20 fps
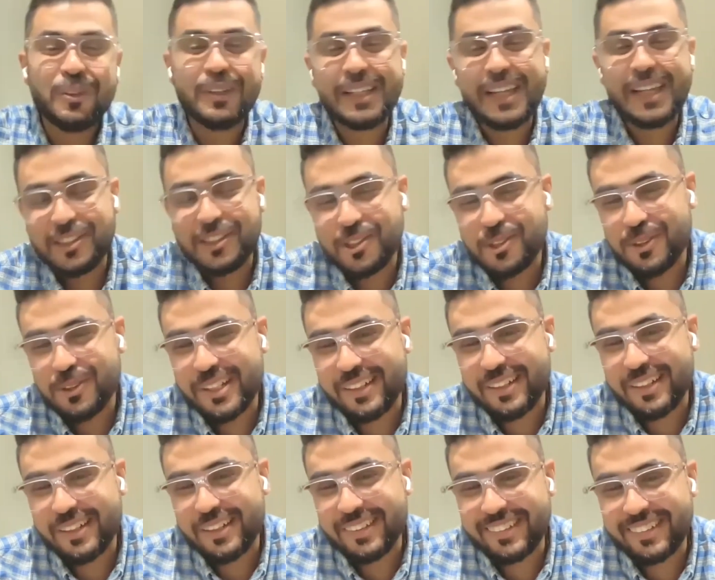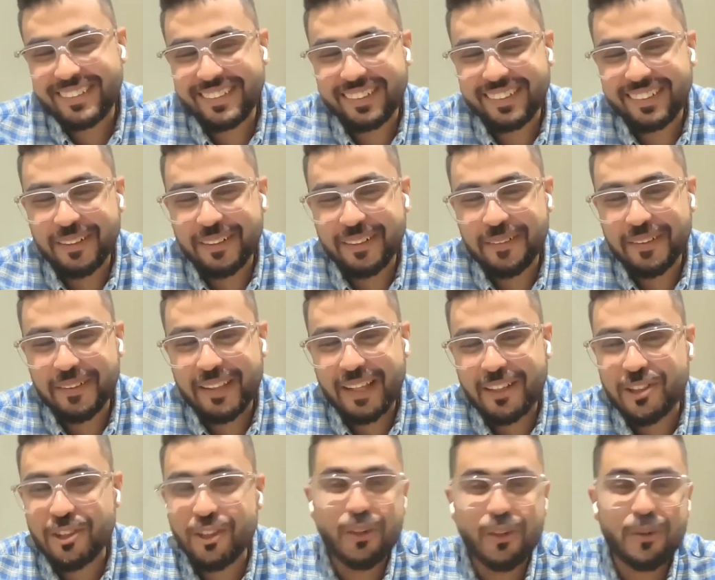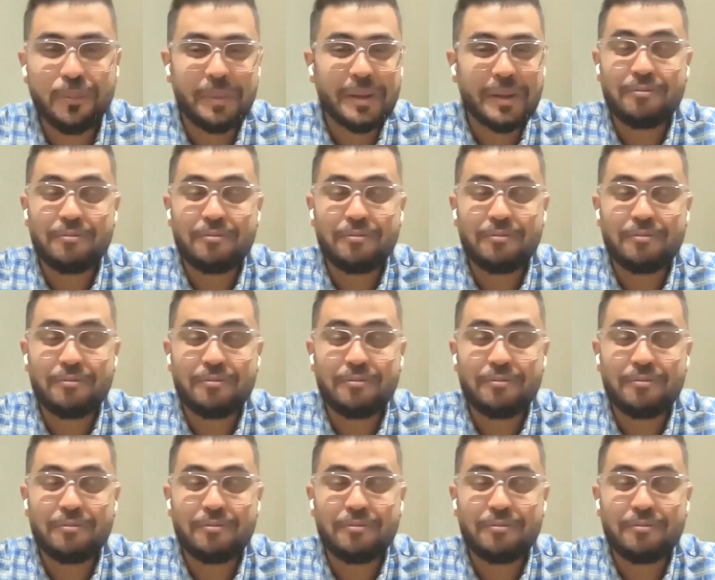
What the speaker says: So glad to hear this, that, you know,